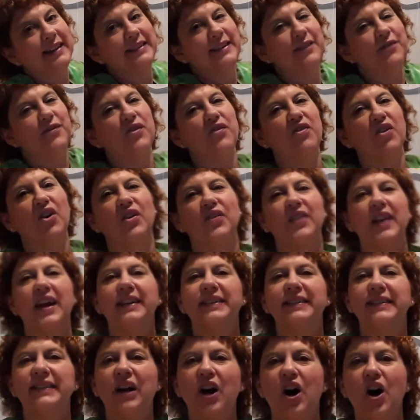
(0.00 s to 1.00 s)
If you've heard
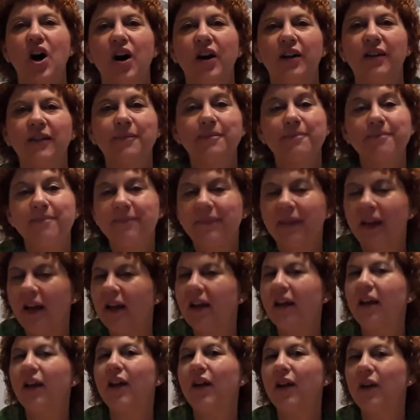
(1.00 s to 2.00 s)
that song,
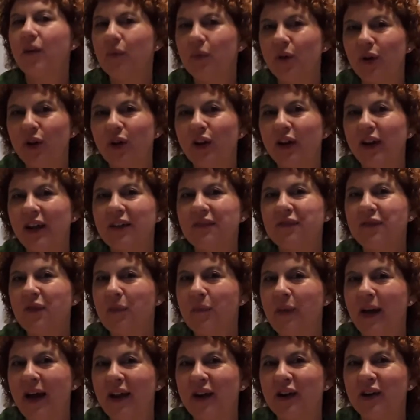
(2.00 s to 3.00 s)
we're looking for
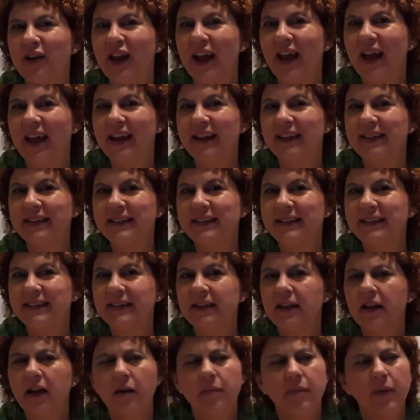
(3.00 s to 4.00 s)
better days.
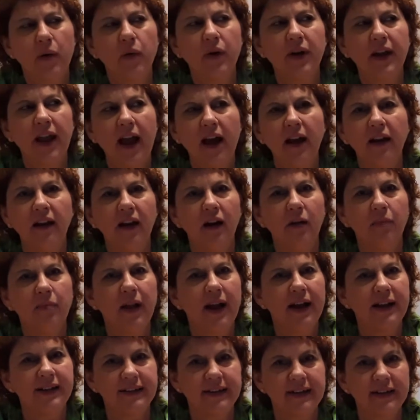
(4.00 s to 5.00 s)
But we're counting our
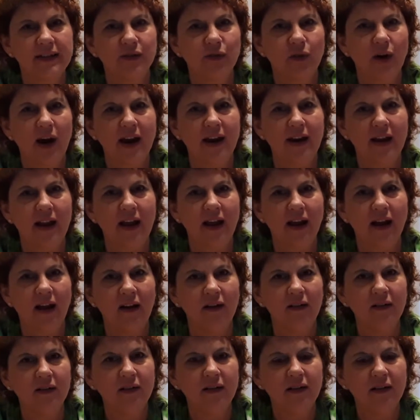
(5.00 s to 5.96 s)
blessings right now.